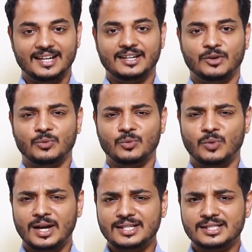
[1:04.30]
Now
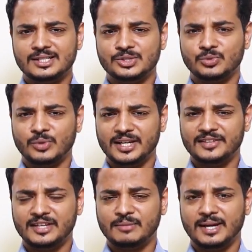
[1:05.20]
what is
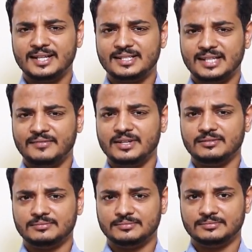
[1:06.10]
23 by
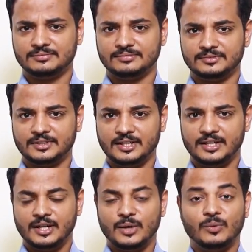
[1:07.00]
7?
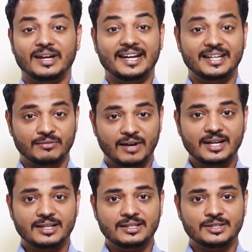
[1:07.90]
When I
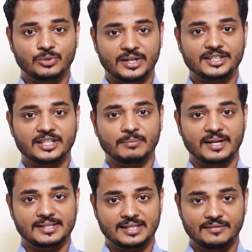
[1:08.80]
divide 23
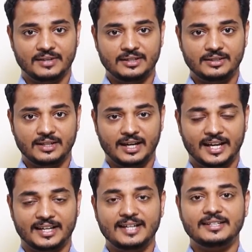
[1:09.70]
by 7,
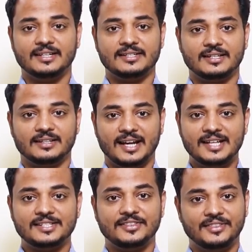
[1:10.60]
I get the result
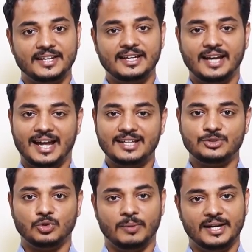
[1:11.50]
as 3 and
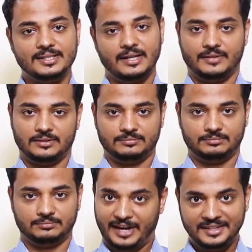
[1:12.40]
2 by 7,
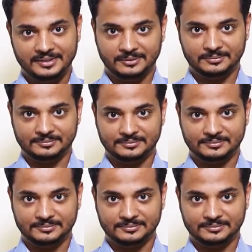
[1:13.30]
right?